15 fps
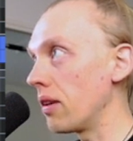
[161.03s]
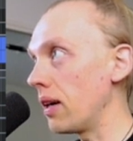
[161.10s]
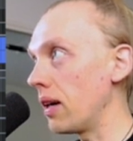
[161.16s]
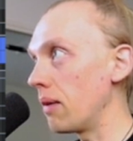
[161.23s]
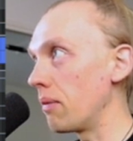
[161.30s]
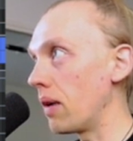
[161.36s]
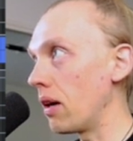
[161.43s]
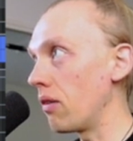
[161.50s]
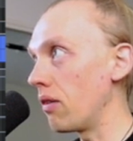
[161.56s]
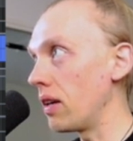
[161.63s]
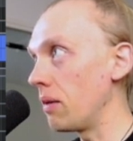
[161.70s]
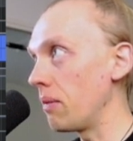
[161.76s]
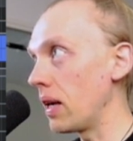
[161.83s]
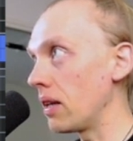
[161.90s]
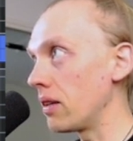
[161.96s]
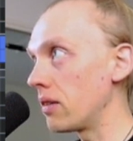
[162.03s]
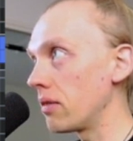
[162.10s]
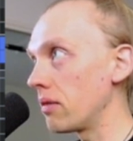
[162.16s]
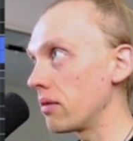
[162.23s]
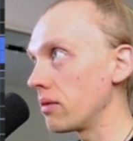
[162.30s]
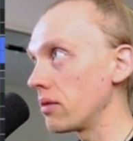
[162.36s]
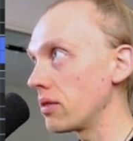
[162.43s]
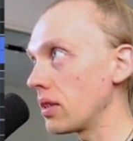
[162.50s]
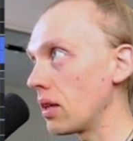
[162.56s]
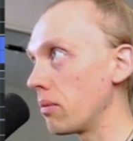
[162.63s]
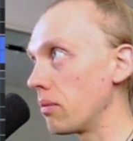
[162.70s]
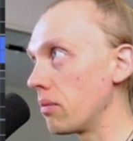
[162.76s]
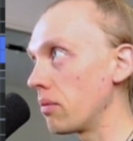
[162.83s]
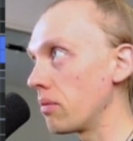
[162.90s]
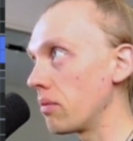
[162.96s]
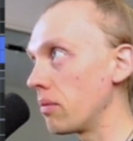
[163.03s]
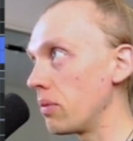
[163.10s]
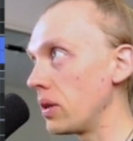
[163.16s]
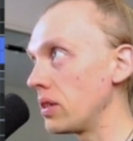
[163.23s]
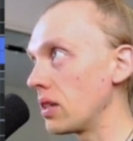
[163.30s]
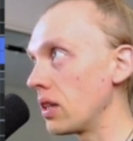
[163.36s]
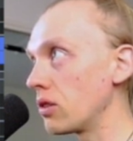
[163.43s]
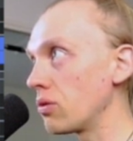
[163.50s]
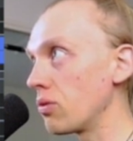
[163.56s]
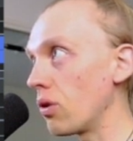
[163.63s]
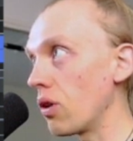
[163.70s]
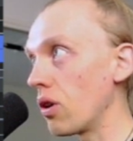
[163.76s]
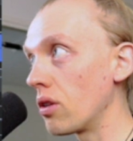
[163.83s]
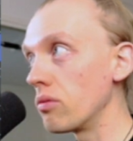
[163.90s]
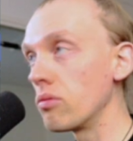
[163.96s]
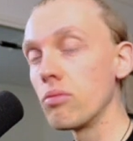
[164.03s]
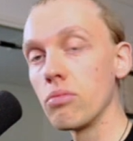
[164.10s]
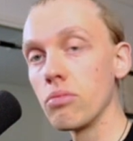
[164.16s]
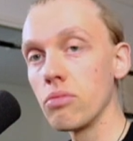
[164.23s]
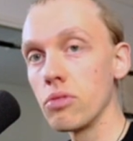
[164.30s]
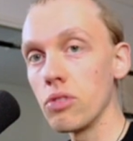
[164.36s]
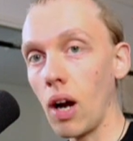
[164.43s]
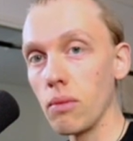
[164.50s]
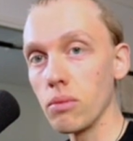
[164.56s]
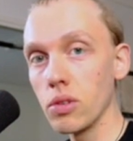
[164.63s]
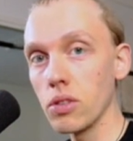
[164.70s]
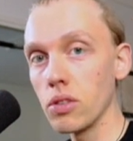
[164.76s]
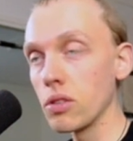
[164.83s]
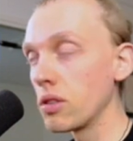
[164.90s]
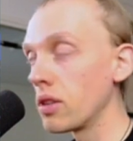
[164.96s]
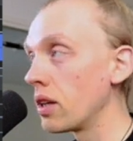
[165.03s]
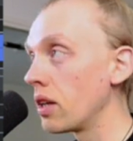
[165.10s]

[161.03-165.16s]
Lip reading: I already made some presets for drums,